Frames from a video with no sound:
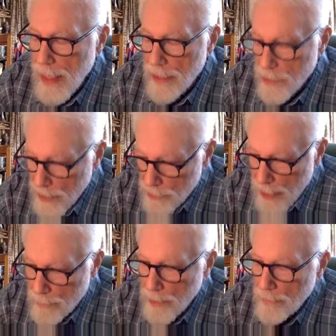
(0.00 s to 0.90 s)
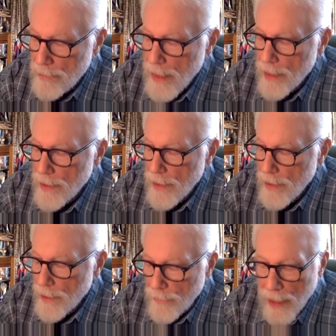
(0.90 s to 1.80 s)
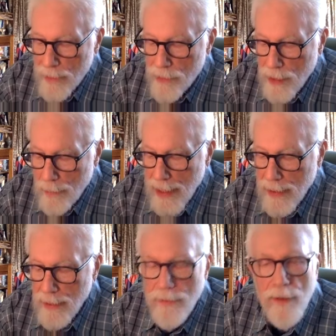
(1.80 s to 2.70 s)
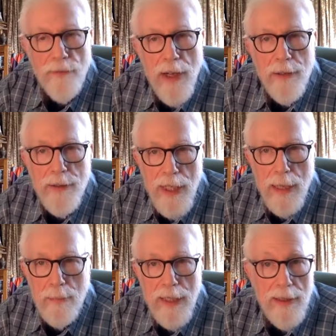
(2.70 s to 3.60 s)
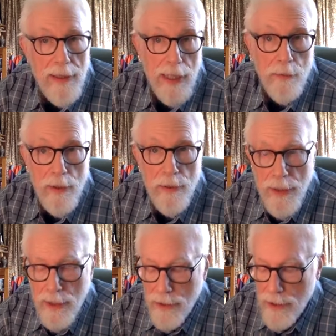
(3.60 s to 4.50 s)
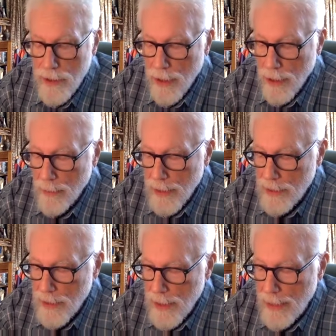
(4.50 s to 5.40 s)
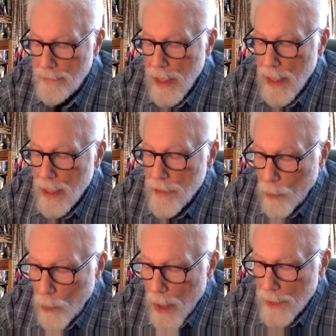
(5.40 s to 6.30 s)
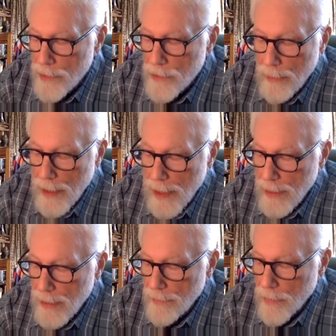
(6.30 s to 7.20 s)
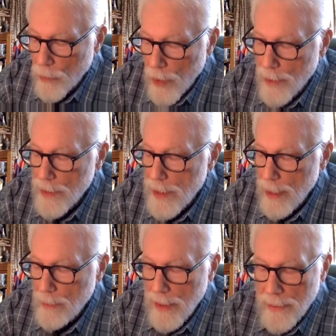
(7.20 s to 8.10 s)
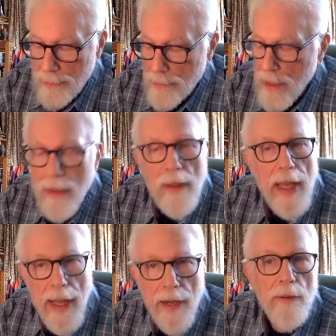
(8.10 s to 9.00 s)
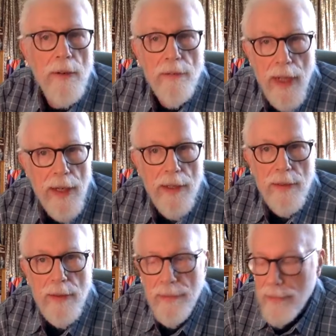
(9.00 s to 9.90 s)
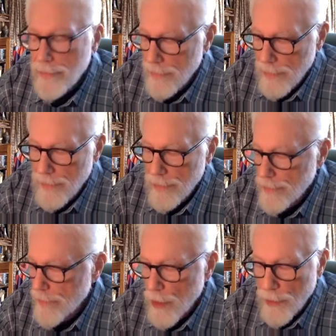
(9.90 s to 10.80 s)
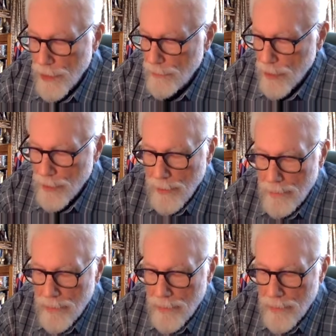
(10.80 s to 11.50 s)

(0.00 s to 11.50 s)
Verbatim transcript: As example, the fire sub-angle of the fire tablet, like we're going to talk about today, the water sub-angle of the water tablet, air of air, earth of earth.